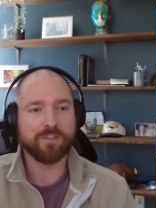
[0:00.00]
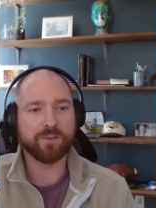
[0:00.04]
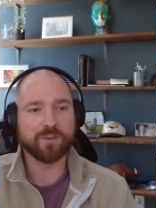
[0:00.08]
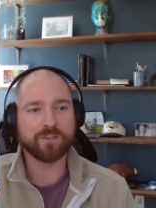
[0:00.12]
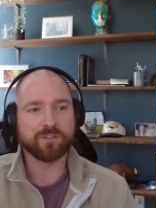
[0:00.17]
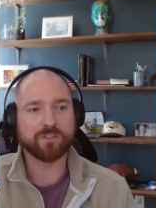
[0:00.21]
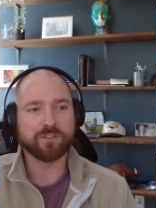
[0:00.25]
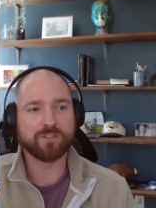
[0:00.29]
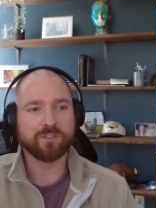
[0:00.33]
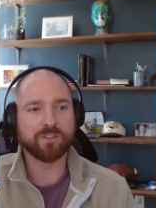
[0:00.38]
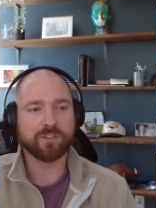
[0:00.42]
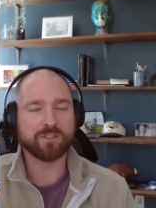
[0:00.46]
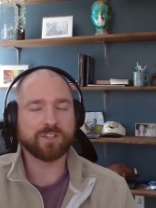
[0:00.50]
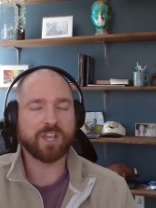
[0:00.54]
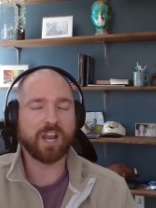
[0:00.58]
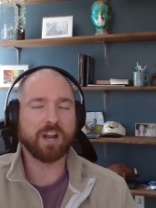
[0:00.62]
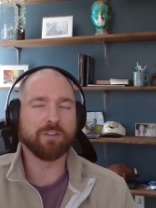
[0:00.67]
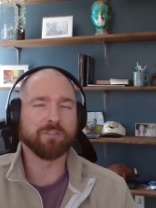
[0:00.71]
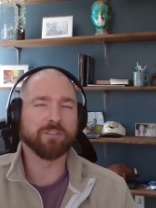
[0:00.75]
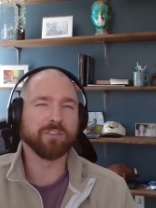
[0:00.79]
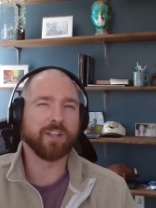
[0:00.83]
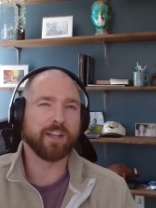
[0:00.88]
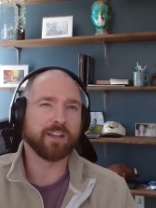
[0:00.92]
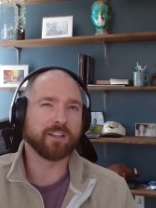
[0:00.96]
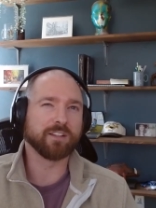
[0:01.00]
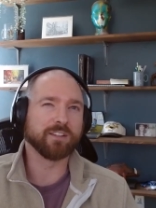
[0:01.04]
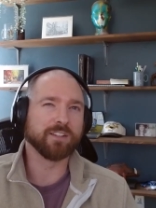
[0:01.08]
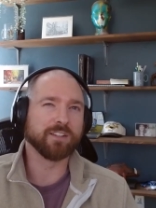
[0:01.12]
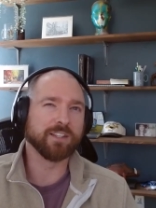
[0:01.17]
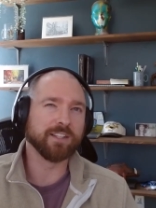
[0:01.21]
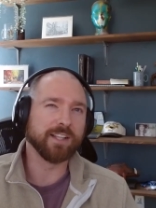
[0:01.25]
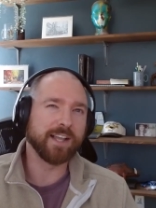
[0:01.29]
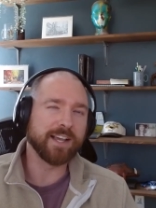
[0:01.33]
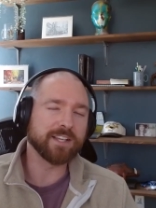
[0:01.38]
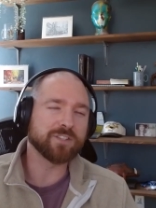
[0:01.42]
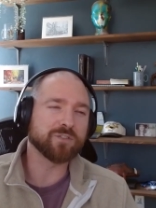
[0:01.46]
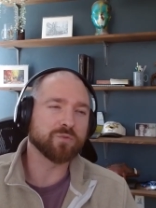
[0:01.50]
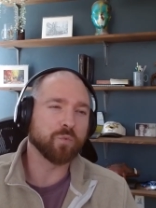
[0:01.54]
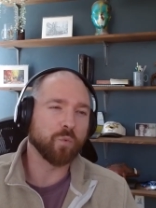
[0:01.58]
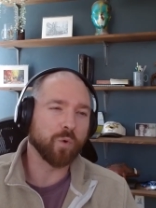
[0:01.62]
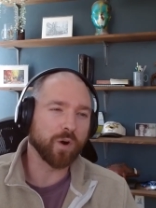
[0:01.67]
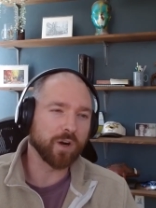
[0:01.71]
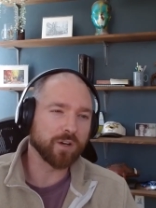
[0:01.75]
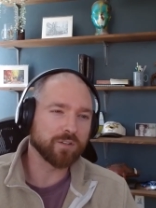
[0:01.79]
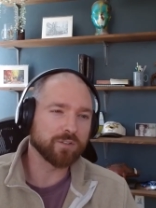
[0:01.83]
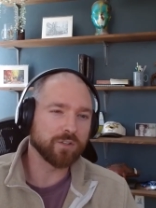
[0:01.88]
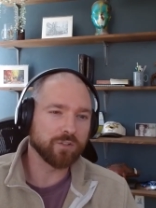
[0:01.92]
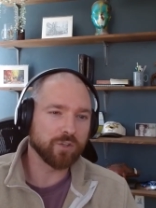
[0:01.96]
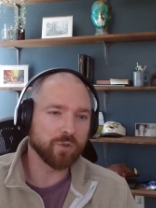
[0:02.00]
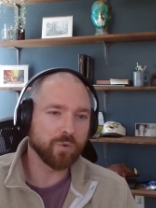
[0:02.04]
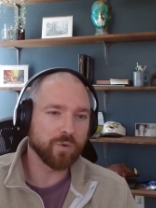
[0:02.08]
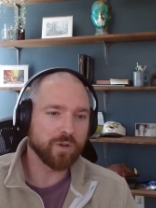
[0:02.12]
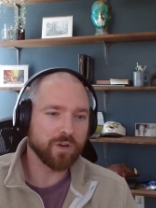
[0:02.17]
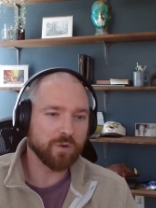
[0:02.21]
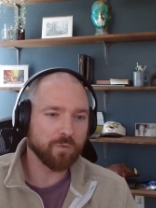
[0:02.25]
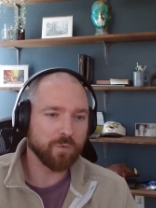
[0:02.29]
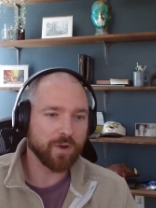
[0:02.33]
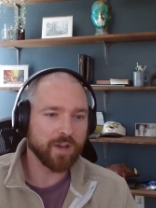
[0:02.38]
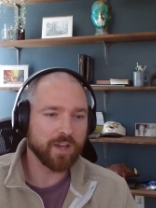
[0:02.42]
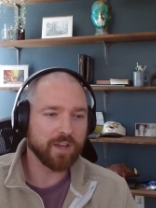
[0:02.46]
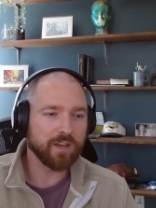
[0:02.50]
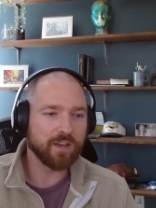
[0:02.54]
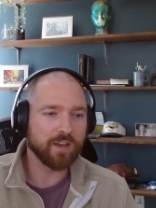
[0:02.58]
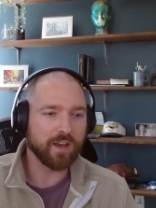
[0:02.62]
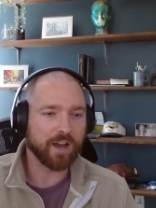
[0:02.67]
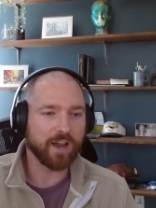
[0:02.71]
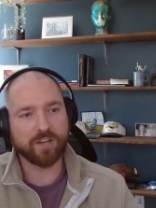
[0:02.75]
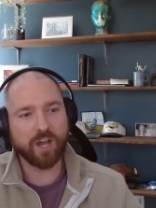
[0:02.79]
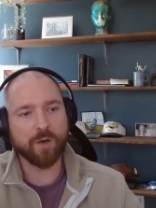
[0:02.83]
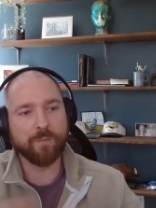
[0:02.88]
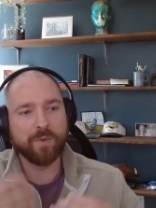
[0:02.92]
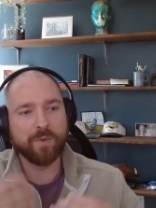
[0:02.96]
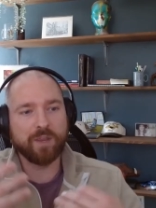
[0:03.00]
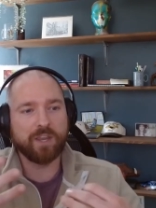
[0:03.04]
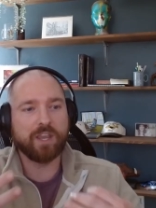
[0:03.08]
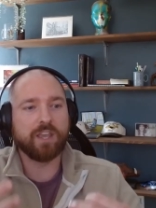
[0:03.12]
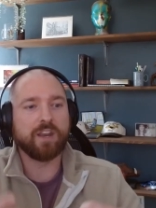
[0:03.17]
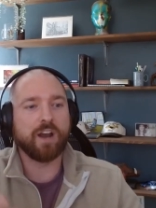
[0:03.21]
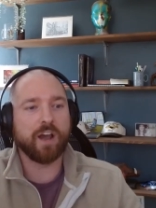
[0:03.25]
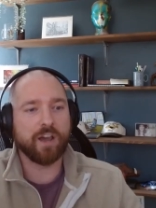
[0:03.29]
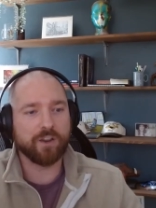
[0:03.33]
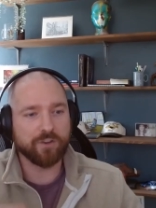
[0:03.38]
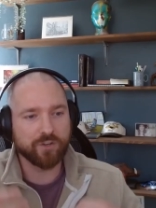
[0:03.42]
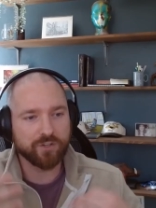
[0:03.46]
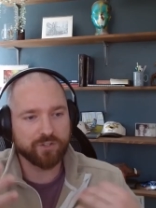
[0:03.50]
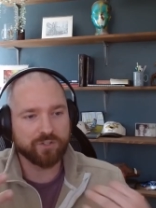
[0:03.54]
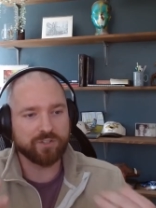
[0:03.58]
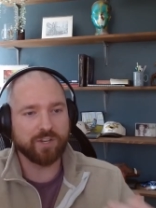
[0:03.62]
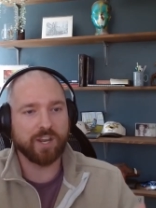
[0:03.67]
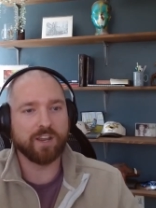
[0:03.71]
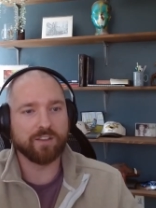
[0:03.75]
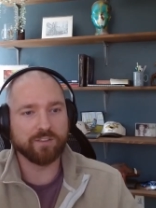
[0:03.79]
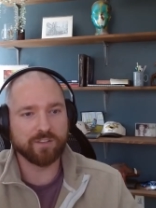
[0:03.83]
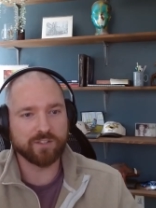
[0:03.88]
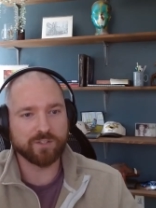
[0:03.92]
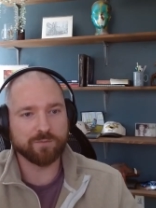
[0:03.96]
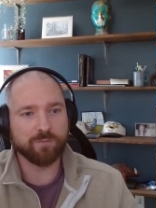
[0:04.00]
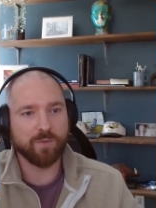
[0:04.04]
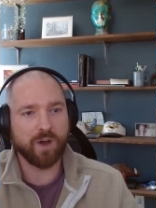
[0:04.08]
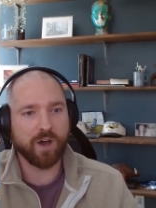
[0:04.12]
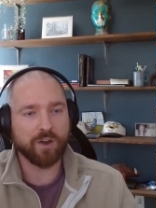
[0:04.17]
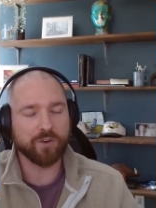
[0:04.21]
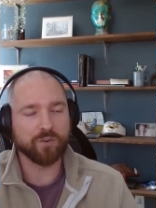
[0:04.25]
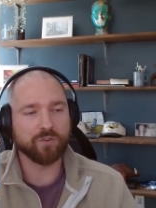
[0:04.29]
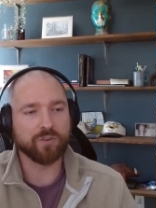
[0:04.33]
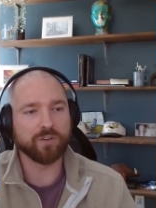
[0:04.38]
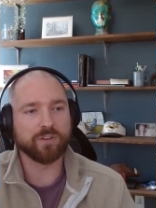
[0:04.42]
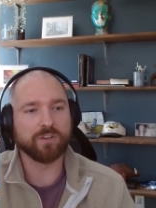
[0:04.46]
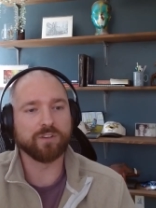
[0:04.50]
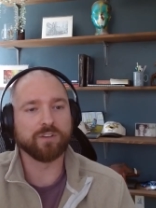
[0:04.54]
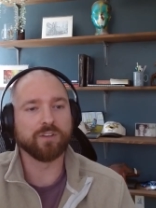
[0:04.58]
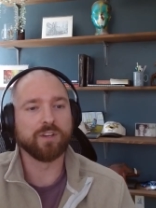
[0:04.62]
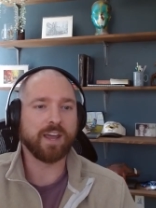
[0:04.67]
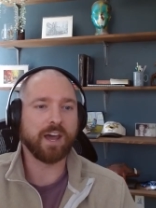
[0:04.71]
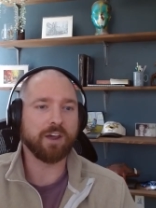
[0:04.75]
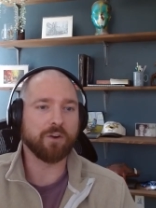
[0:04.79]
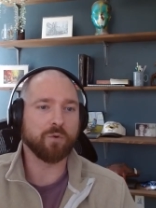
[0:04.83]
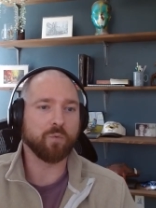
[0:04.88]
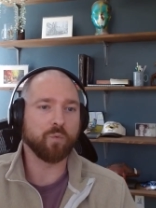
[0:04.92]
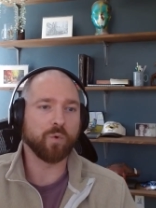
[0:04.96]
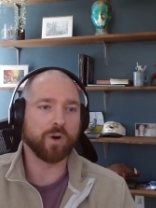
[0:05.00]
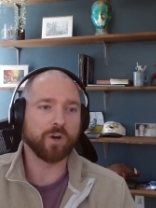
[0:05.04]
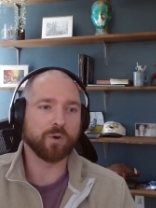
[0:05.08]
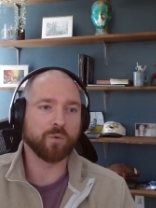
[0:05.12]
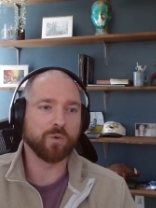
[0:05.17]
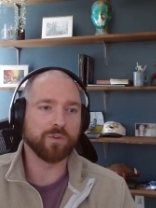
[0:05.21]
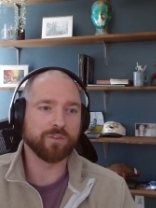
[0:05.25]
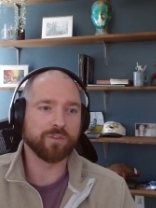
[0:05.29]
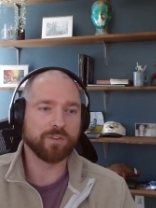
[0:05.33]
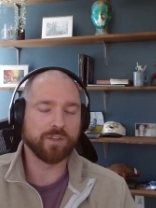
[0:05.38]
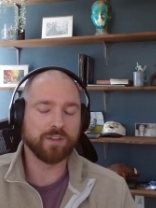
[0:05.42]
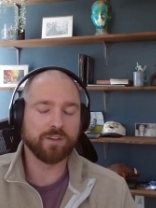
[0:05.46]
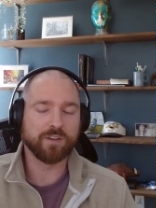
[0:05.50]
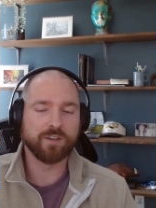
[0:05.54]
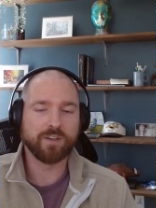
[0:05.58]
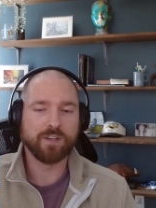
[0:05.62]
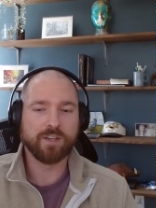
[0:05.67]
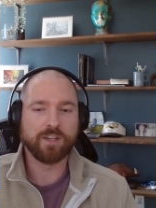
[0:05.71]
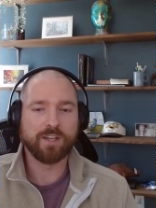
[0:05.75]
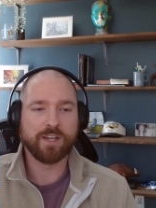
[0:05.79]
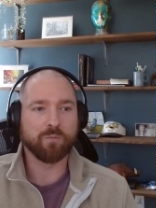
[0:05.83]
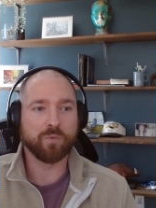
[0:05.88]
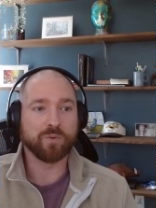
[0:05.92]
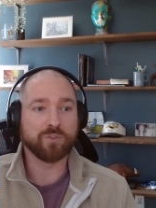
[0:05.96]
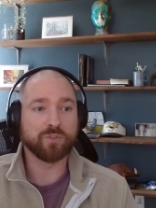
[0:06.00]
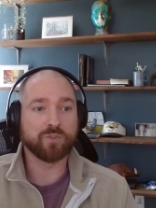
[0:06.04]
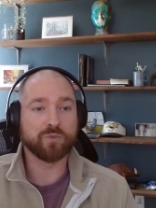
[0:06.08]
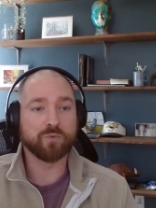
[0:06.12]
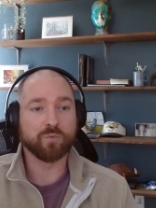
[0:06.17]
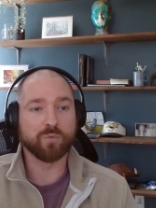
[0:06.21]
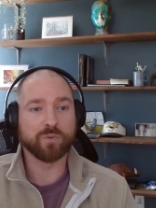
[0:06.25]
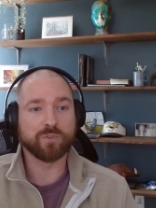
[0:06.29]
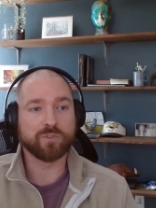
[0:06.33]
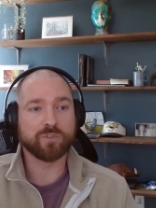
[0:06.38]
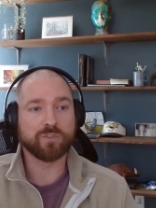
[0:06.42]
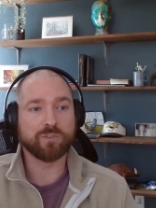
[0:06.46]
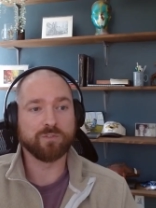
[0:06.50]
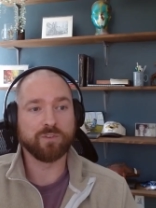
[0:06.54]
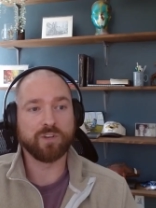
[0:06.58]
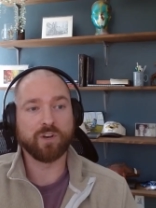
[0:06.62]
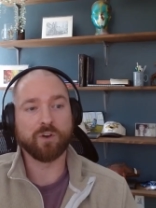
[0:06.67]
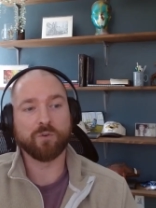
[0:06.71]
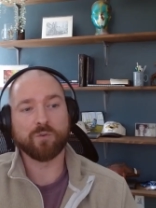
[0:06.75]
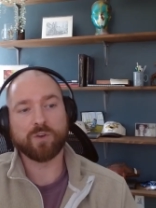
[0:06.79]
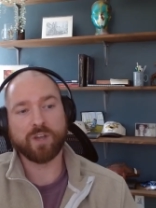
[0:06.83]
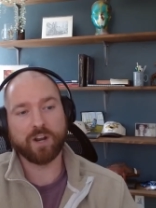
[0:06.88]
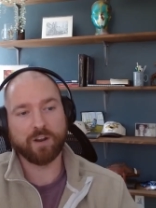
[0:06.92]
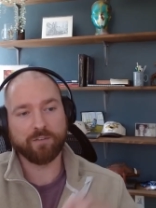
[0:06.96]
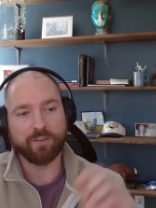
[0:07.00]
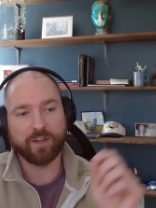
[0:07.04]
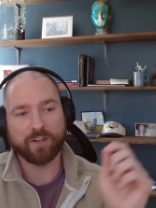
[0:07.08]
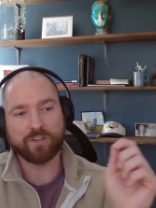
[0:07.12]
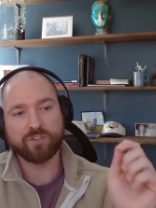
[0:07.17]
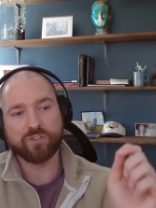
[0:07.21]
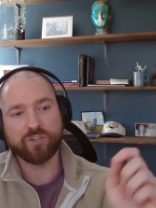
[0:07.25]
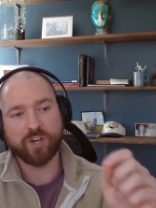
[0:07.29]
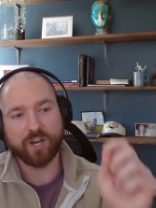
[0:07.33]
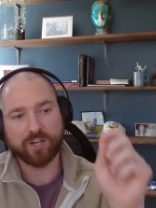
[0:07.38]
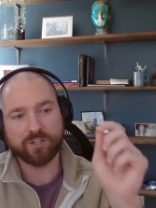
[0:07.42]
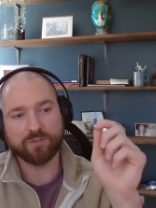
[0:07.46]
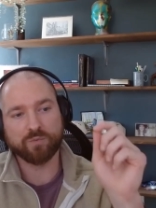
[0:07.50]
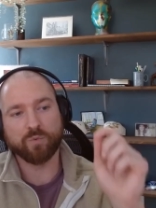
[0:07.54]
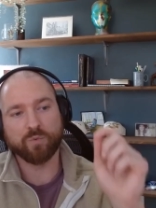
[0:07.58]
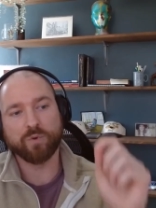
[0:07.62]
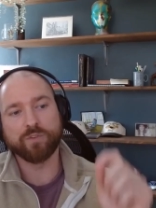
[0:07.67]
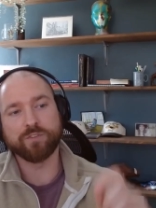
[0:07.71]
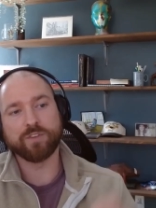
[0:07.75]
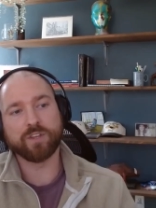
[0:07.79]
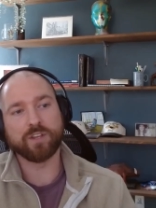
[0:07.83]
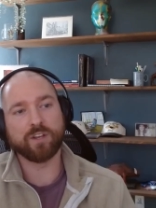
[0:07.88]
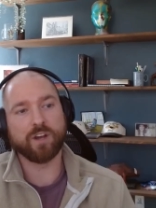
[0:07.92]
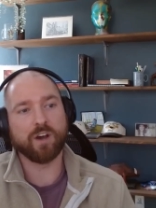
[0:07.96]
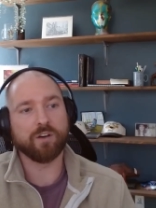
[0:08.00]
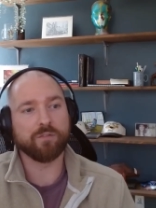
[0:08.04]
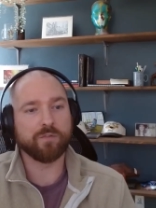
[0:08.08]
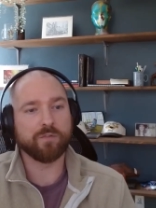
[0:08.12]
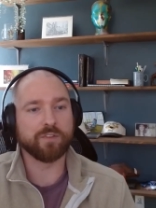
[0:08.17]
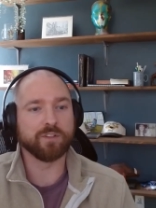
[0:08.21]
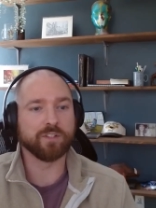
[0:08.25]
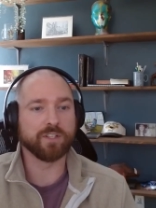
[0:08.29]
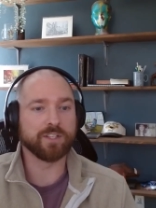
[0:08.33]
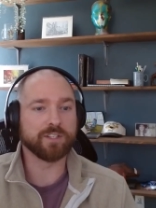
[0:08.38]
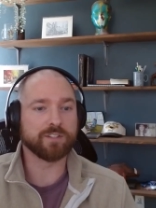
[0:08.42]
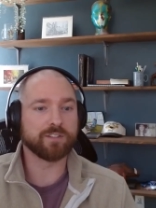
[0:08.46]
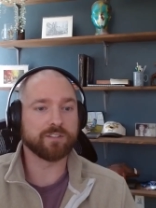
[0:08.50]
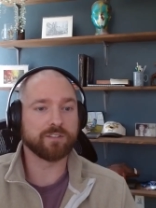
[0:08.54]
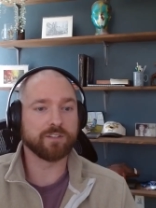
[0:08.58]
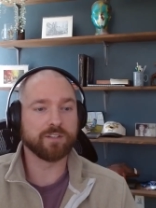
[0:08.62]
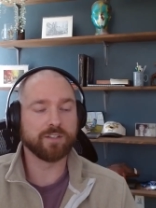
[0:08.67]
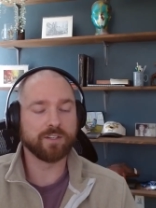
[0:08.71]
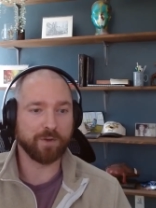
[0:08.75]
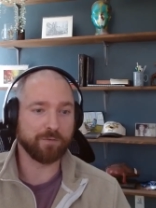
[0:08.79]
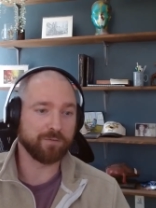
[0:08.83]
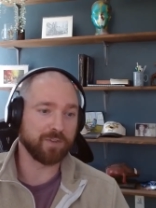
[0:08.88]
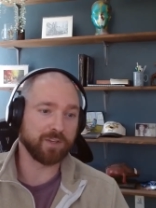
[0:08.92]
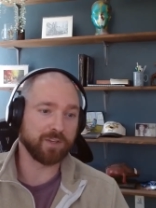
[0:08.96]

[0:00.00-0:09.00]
There's kind of like less work to do in a way. Coming in, I understand this model and how to work with it, which kind of like checks one thing off of the list of